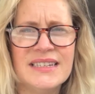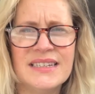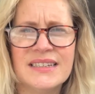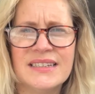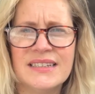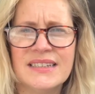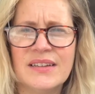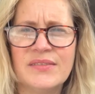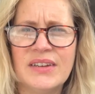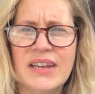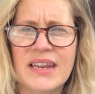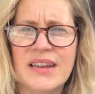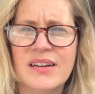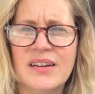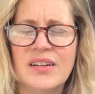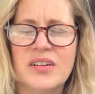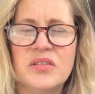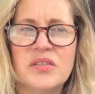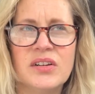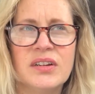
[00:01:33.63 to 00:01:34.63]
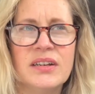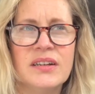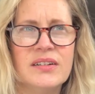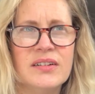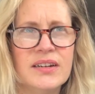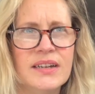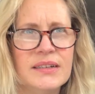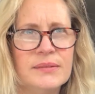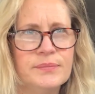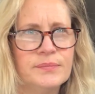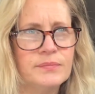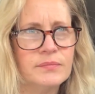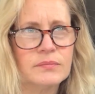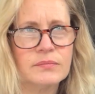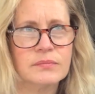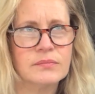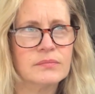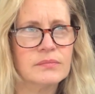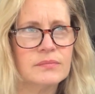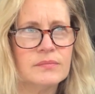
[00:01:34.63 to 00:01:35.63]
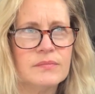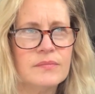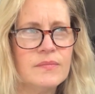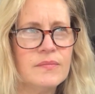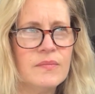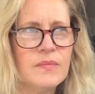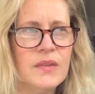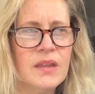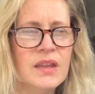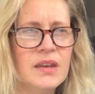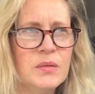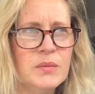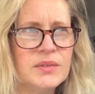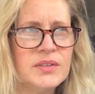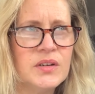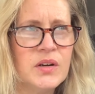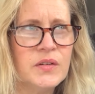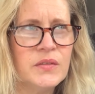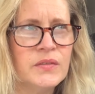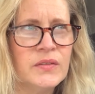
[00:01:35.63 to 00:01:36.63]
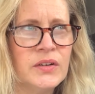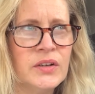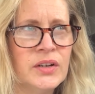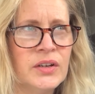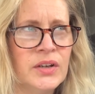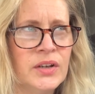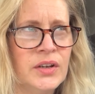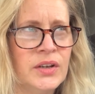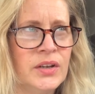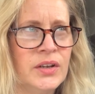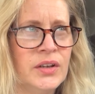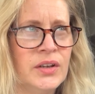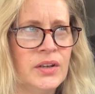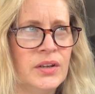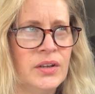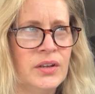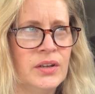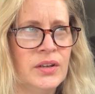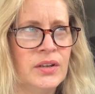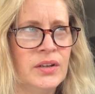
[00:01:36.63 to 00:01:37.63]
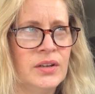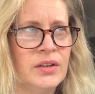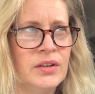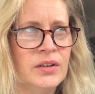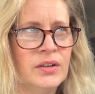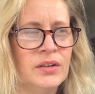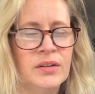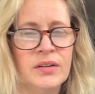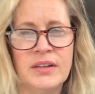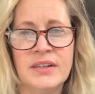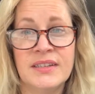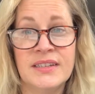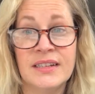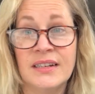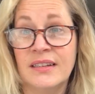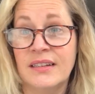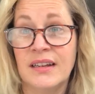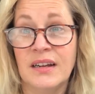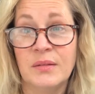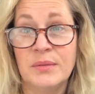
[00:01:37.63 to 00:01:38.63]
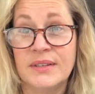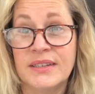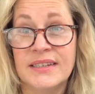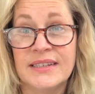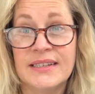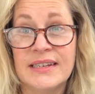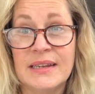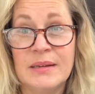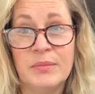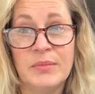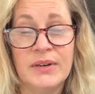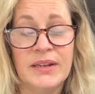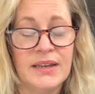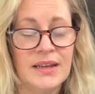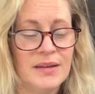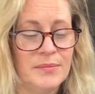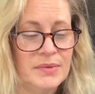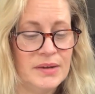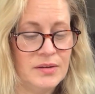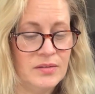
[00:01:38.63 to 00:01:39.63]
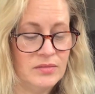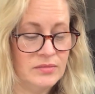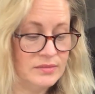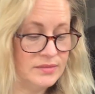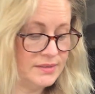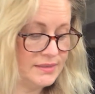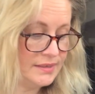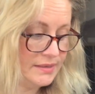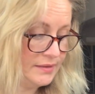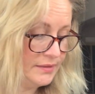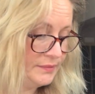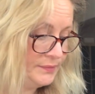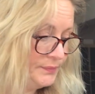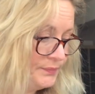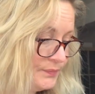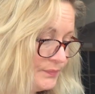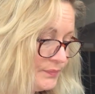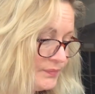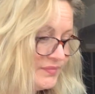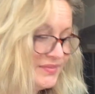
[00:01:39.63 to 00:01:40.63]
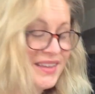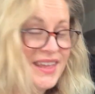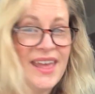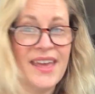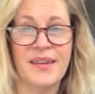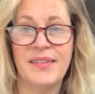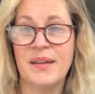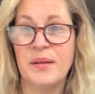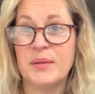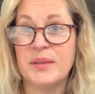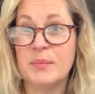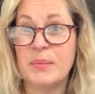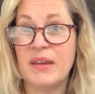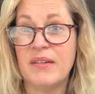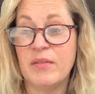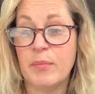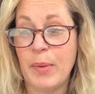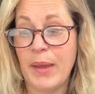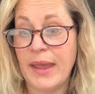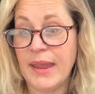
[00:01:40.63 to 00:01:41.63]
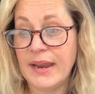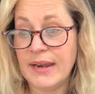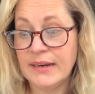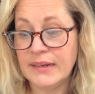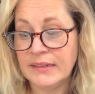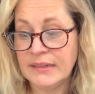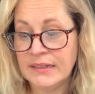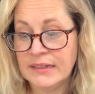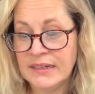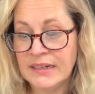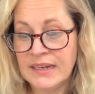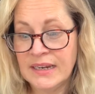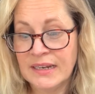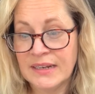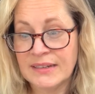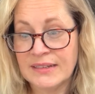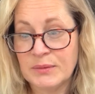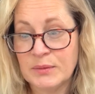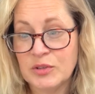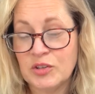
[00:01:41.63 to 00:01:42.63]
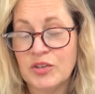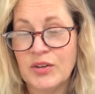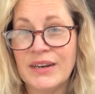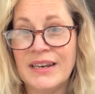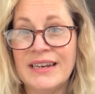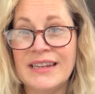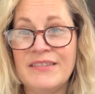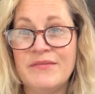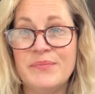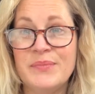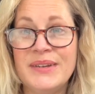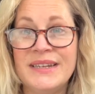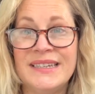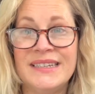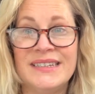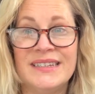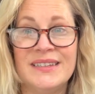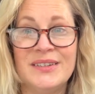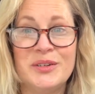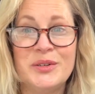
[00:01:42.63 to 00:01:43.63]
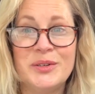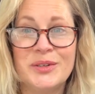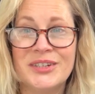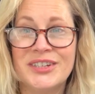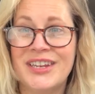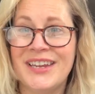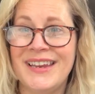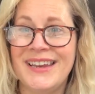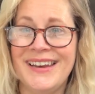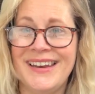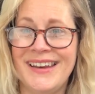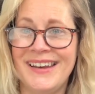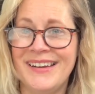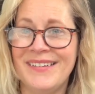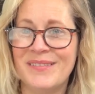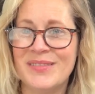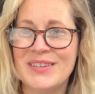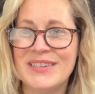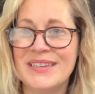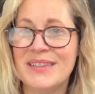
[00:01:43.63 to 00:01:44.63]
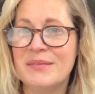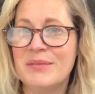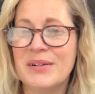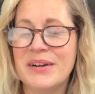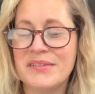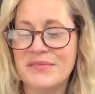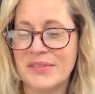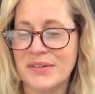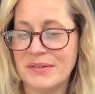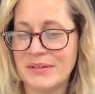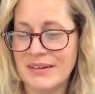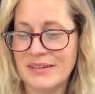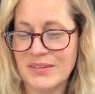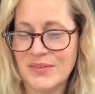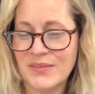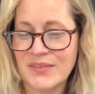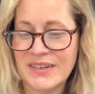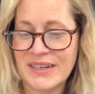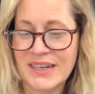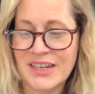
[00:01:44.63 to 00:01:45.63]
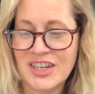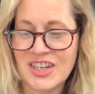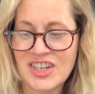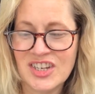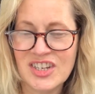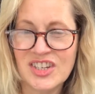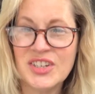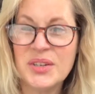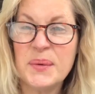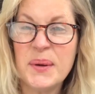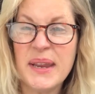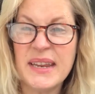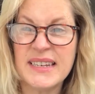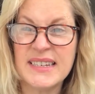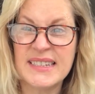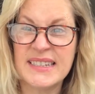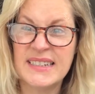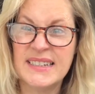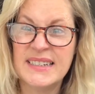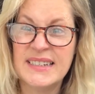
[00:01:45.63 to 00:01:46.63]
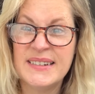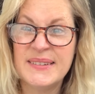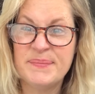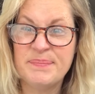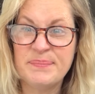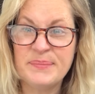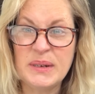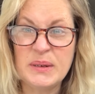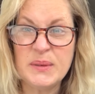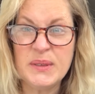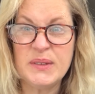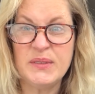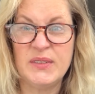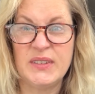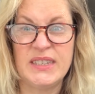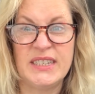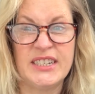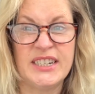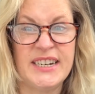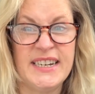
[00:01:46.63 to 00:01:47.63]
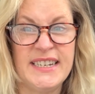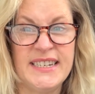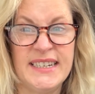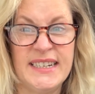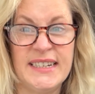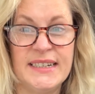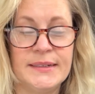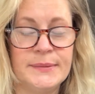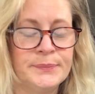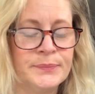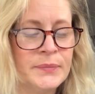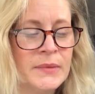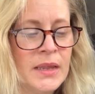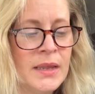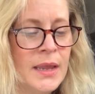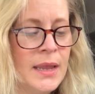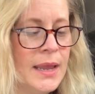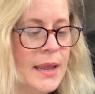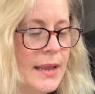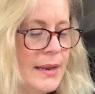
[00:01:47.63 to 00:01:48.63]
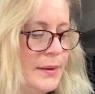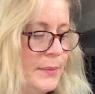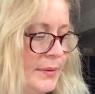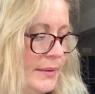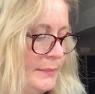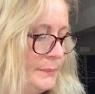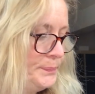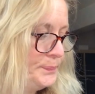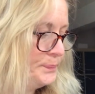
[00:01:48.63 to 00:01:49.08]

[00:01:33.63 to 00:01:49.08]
7, 8 o'clock at night and it was off until I was asleep when it came back on. So yeah, that was a bit of a pain. Because I was trying to leave bids at the auction. Obviously the Wi-Fi went off and I couldn't do it. Most frustrating. Anyway,